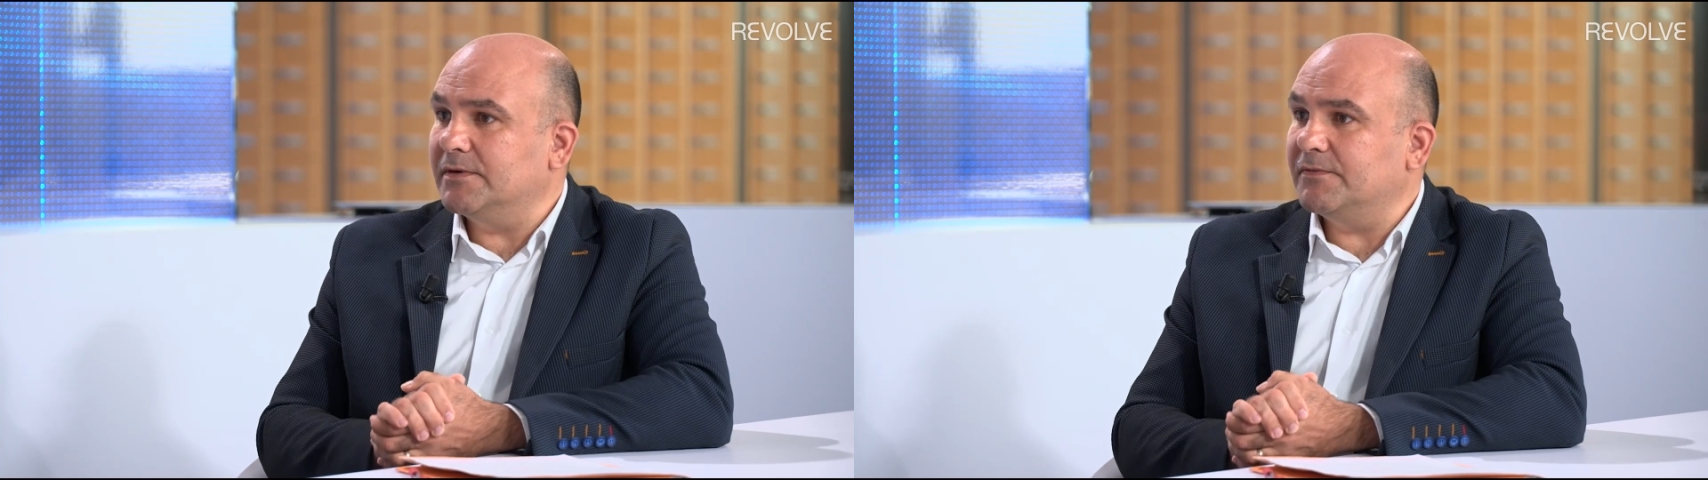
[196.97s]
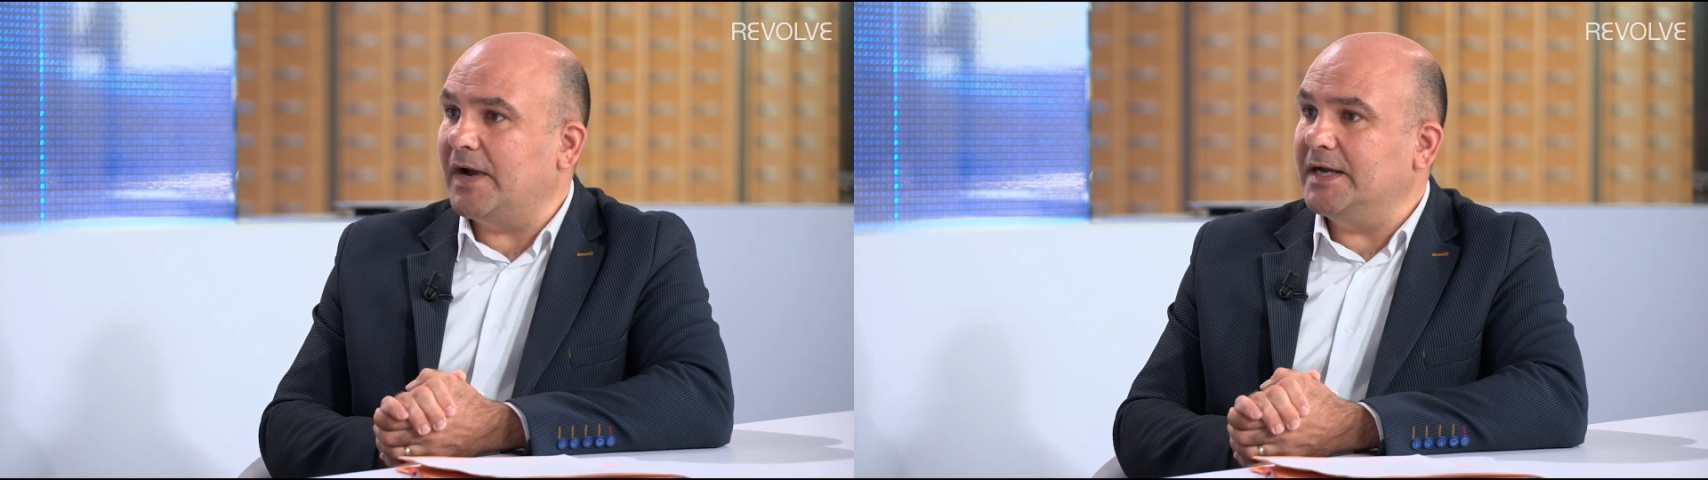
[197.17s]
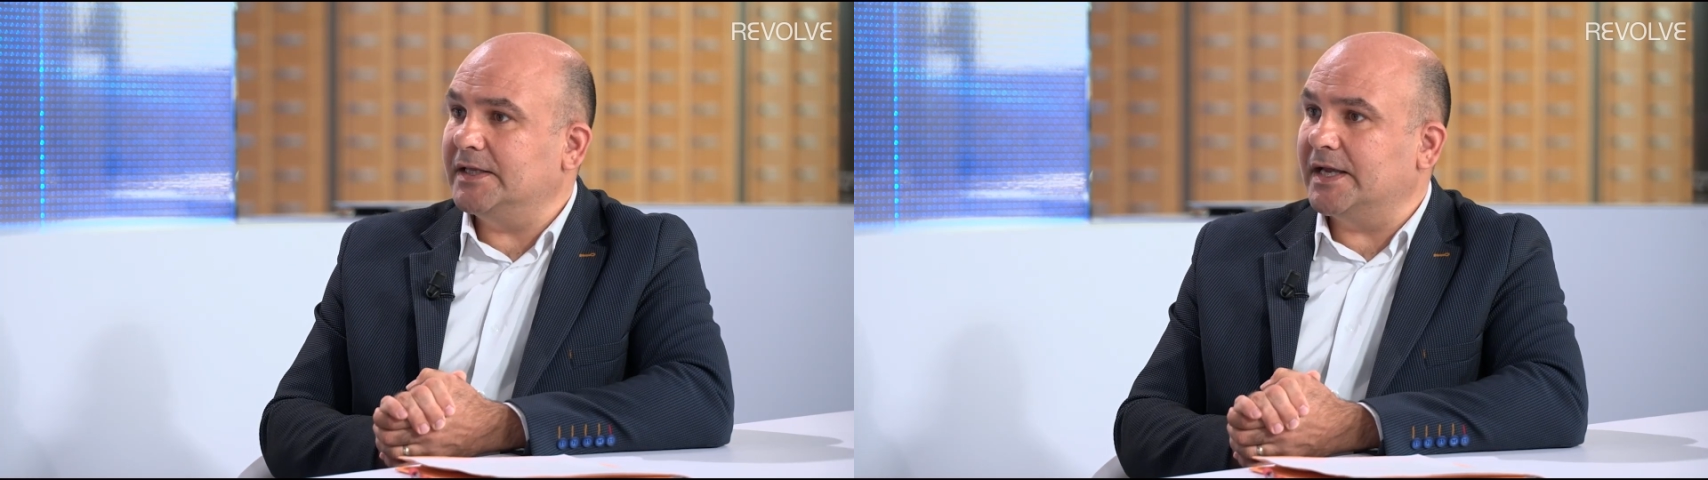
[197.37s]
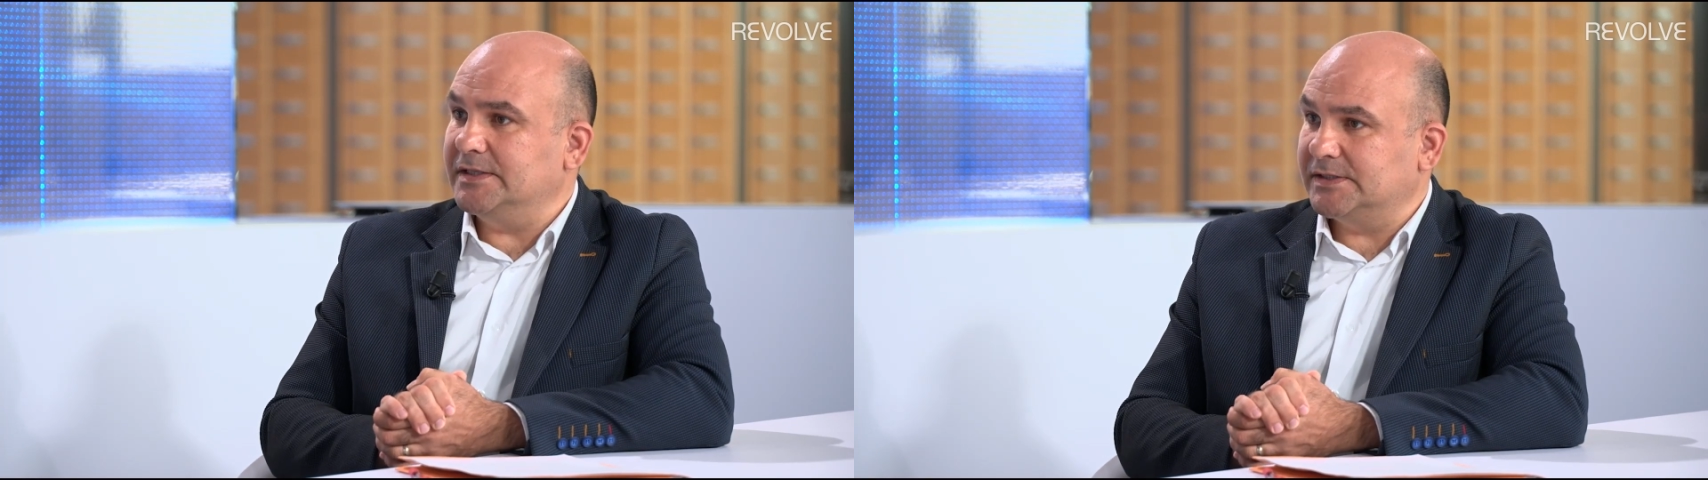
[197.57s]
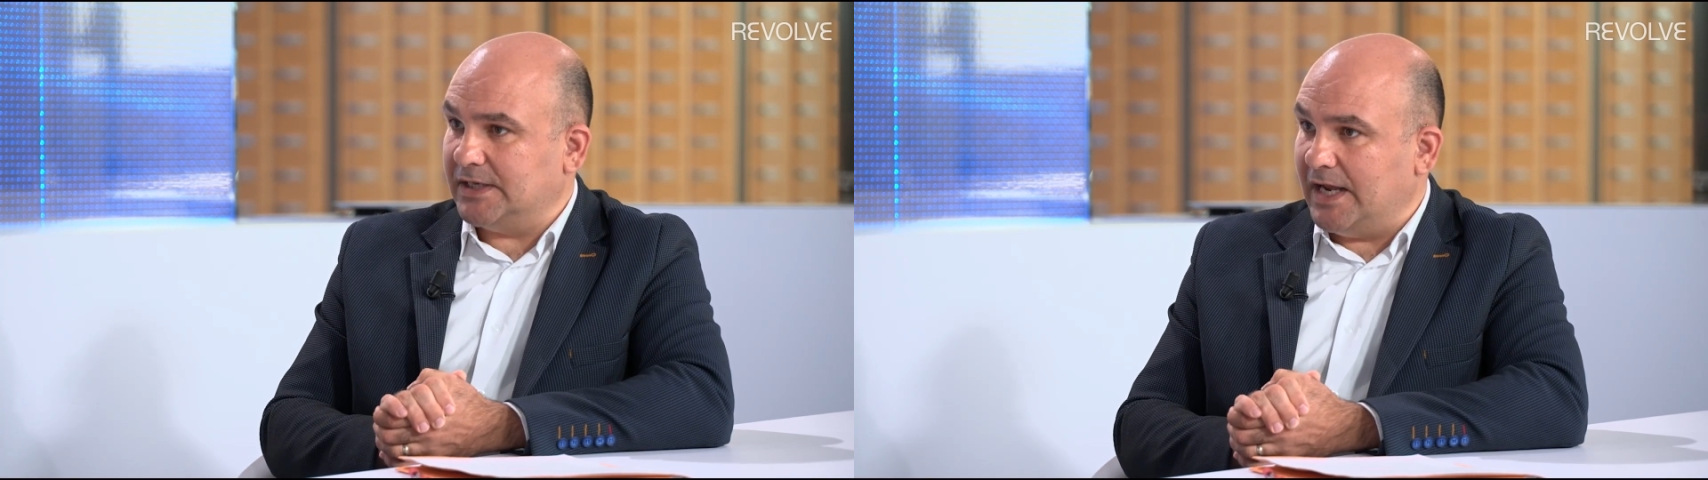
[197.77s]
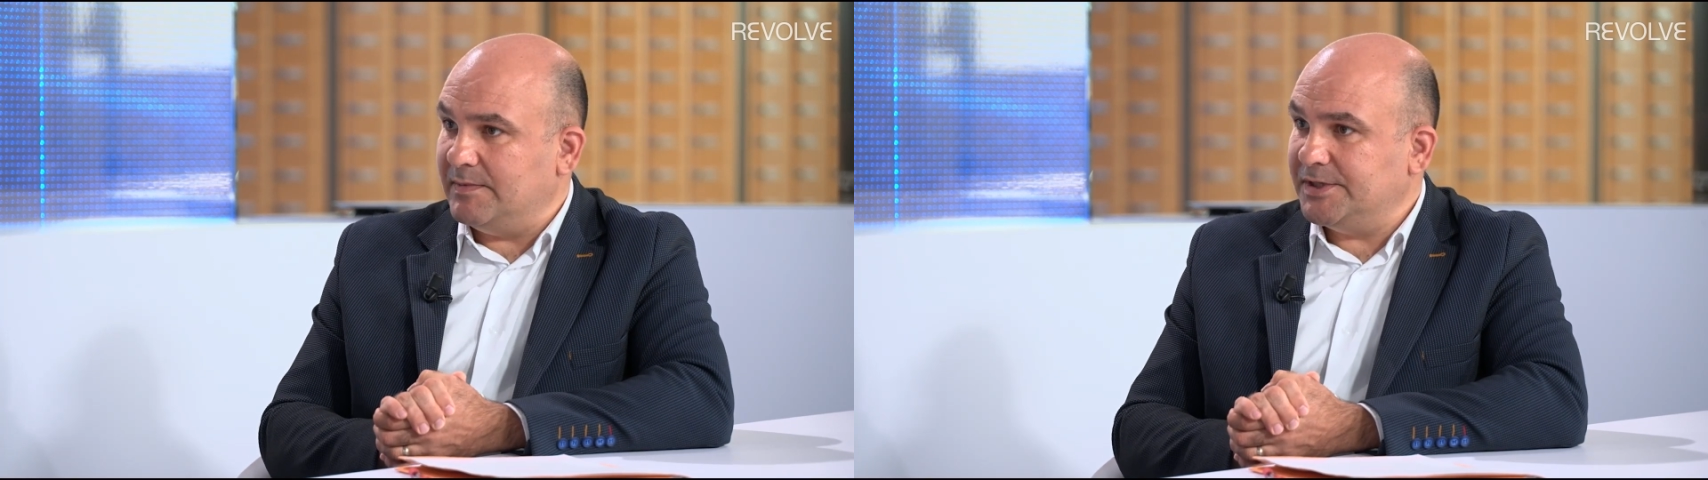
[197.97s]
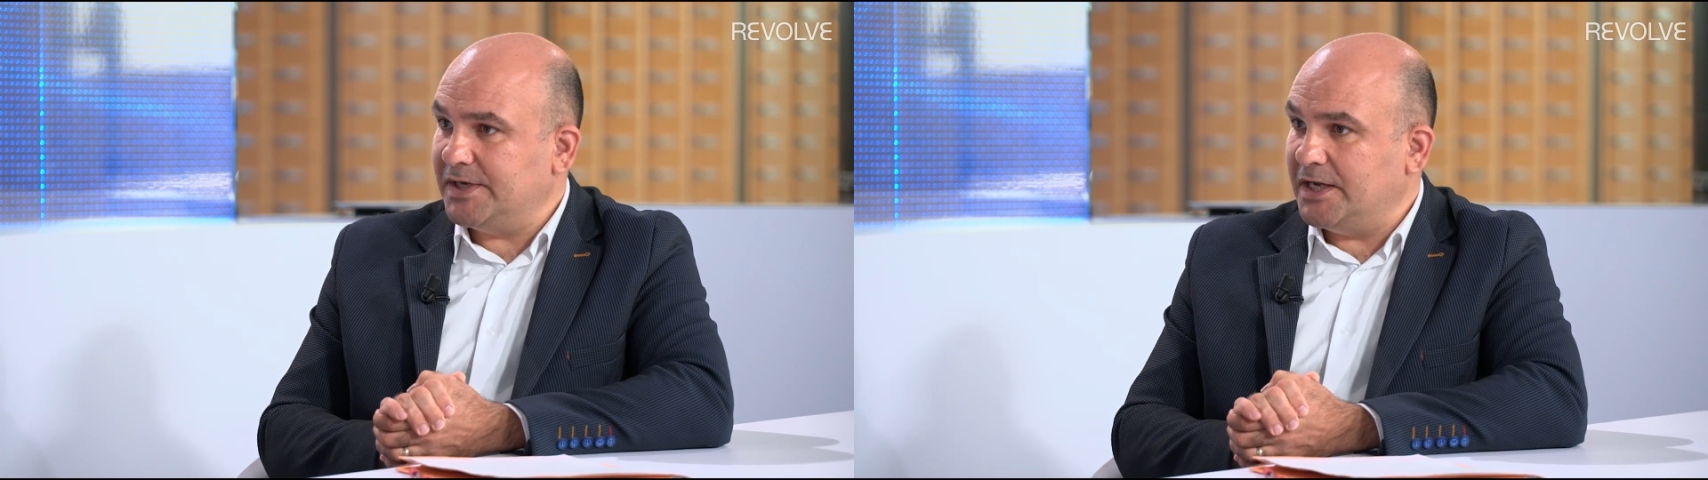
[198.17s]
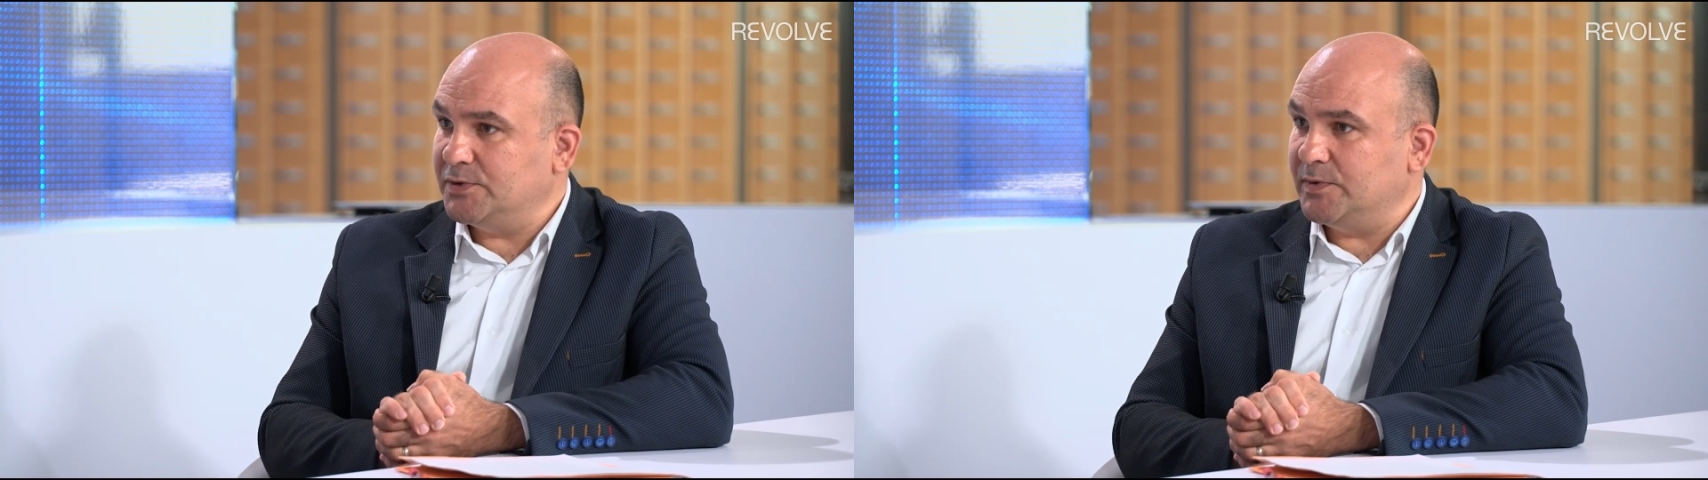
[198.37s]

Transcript: fight against climate change.